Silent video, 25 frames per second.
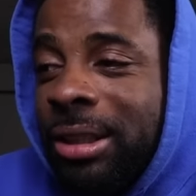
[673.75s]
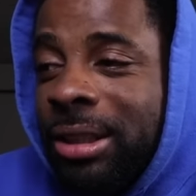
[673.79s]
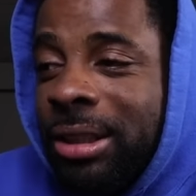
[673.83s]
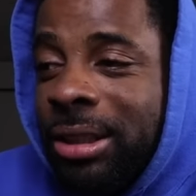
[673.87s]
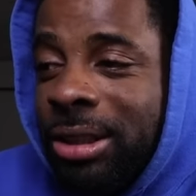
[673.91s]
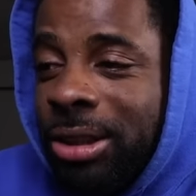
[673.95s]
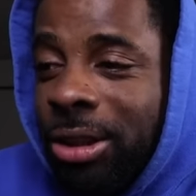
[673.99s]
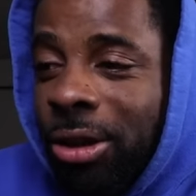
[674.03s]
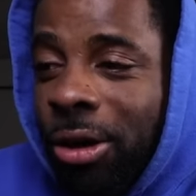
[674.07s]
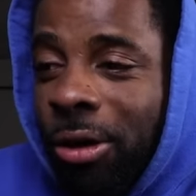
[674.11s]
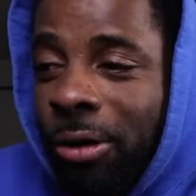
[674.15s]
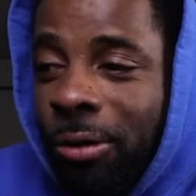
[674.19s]

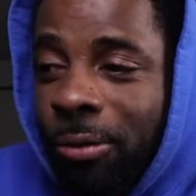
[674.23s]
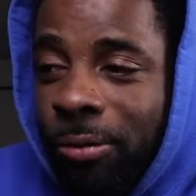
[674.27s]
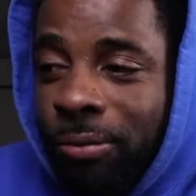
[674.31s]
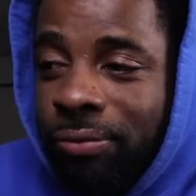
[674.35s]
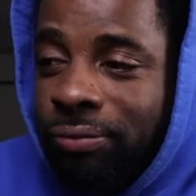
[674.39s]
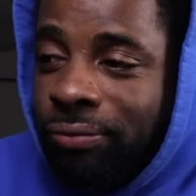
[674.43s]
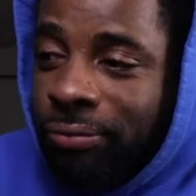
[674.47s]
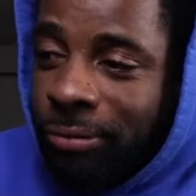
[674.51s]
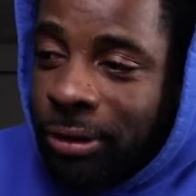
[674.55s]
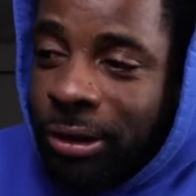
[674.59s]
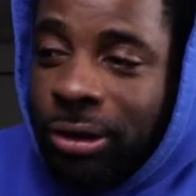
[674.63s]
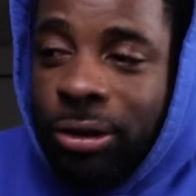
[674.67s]
So,
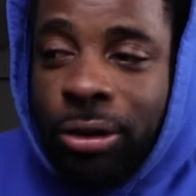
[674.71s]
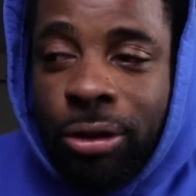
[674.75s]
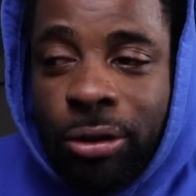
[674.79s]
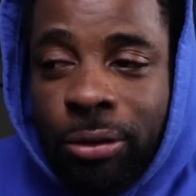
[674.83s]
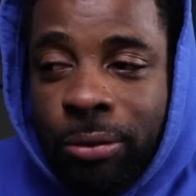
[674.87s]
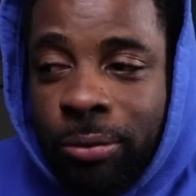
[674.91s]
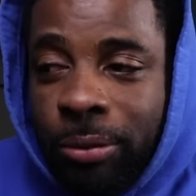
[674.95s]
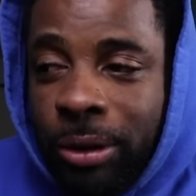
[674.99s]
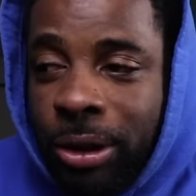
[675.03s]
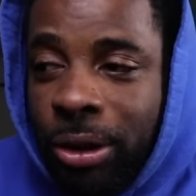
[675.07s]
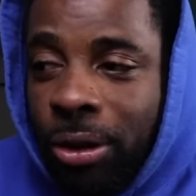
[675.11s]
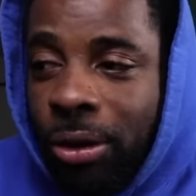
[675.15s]
you know,
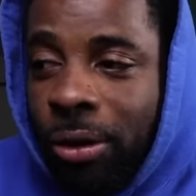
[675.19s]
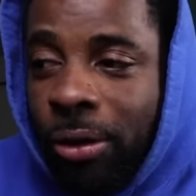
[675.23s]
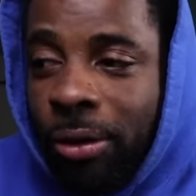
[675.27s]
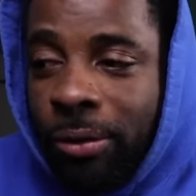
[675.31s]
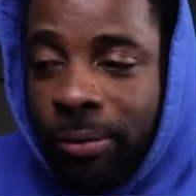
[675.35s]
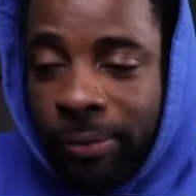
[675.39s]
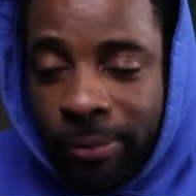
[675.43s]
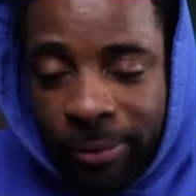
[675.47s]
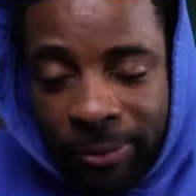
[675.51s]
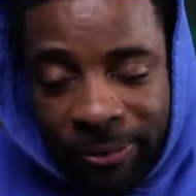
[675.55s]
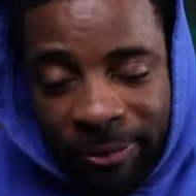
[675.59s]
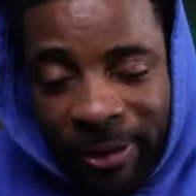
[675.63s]
we're going
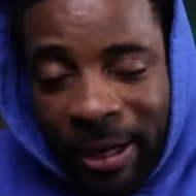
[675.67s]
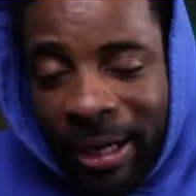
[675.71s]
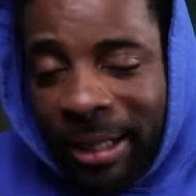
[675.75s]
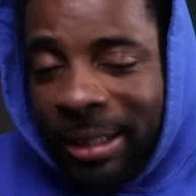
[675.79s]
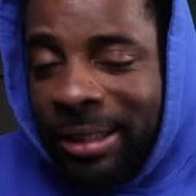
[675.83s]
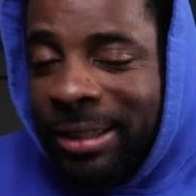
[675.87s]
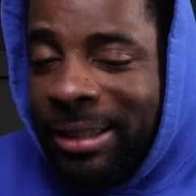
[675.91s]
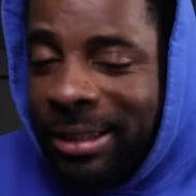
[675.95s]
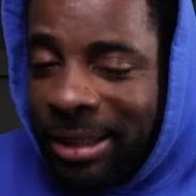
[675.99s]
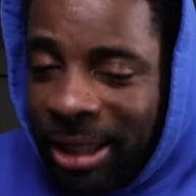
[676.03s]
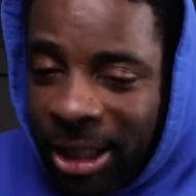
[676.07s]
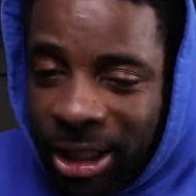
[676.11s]
to find
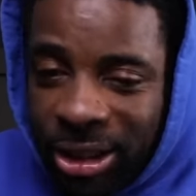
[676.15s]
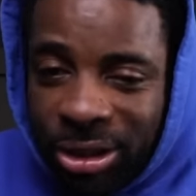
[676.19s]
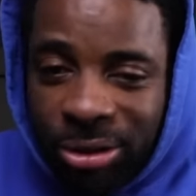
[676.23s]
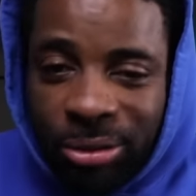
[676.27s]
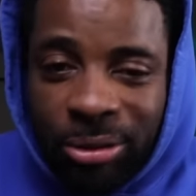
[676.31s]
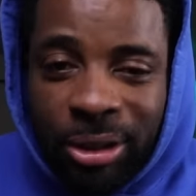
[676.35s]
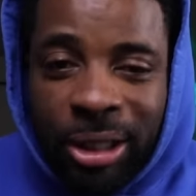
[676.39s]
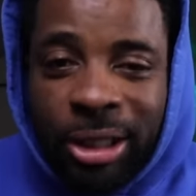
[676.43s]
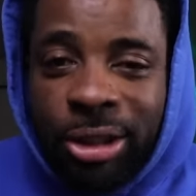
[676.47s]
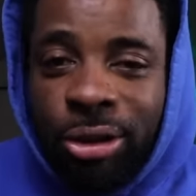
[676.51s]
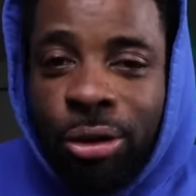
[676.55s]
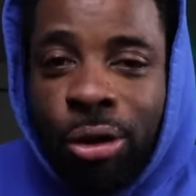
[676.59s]
a
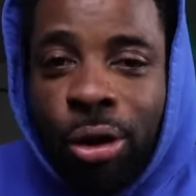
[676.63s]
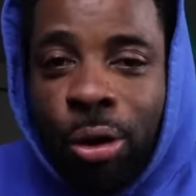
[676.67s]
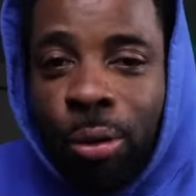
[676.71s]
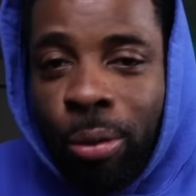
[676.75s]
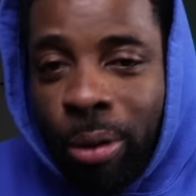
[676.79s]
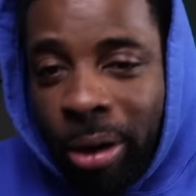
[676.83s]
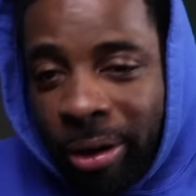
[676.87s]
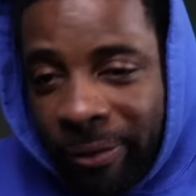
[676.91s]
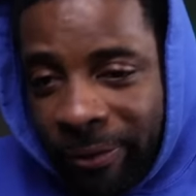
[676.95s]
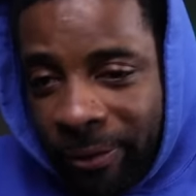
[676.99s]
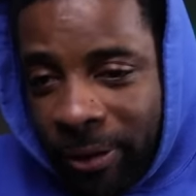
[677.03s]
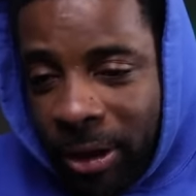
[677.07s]
schedule that's going to
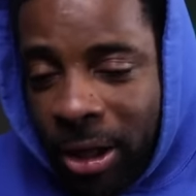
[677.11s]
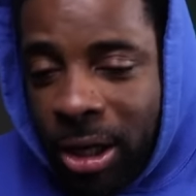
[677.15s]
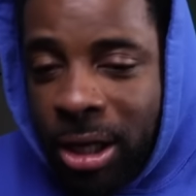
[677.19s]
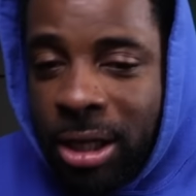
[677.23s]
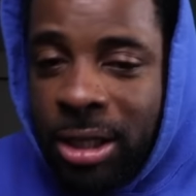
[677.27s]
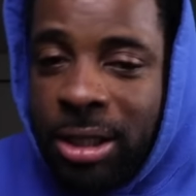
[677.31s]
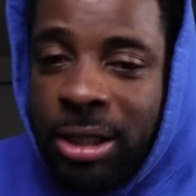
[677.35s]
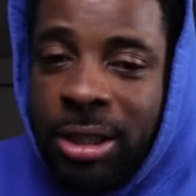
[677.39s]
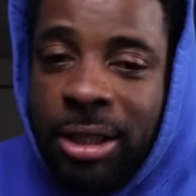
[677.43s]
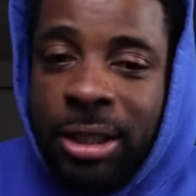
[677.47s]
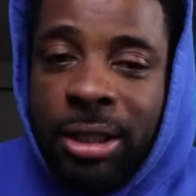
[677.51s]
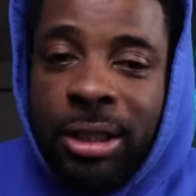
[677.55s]
work for
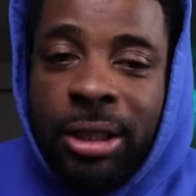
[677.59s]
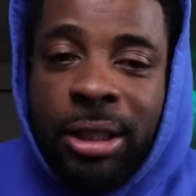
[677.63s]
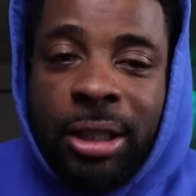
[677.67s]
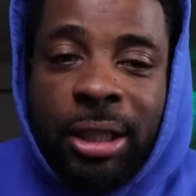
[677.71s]
us.